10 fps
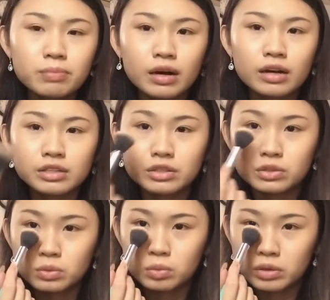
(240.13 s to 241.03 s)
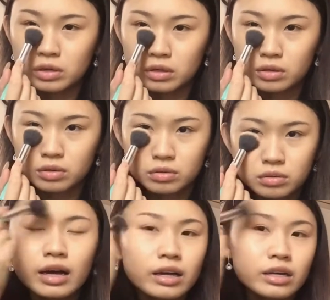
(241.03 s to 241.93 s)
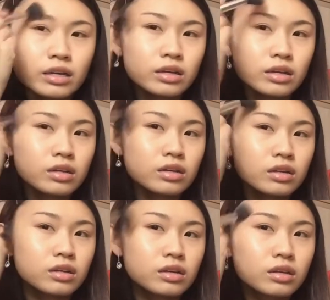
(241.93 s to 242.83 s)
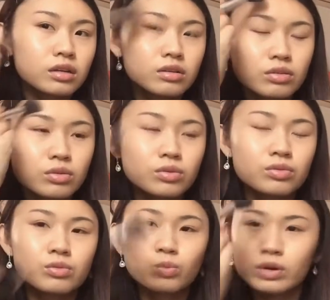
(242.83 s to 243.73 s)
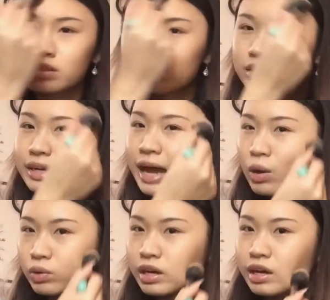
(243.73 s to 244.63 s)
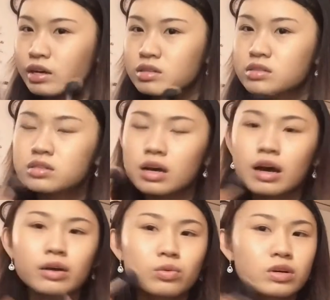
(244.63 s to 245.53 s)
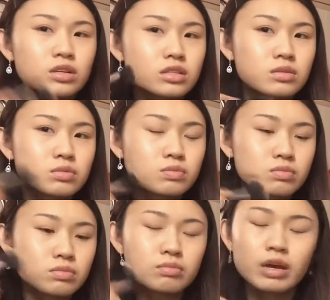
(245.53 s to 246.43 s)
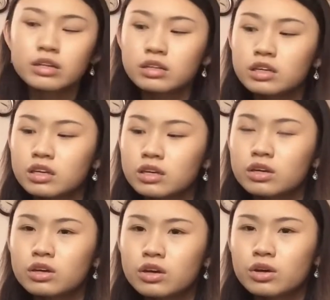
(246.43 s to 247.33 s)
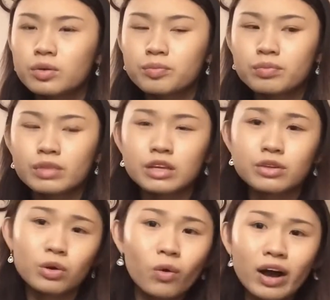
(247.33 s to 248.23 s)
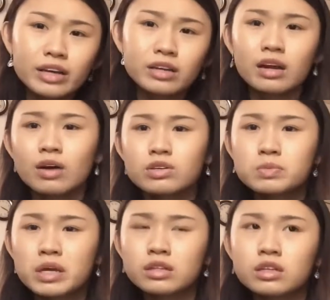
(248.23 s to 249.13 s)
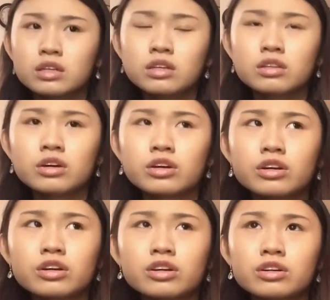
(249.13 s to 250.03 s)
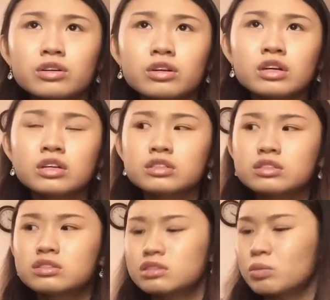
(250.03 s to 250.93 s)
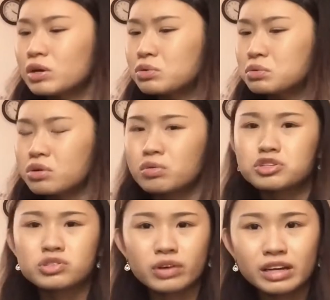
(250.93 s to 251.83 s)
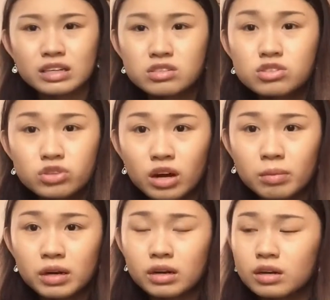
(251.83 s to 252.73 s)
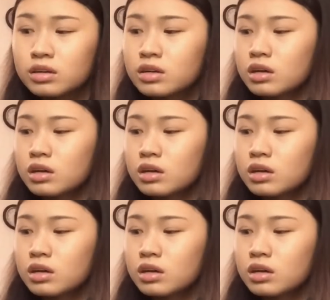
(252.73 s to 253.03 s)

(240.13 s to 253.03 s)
but you will. I was an outcast. I was mainly either quiet, I was mainly either someone who's always dragged into drama.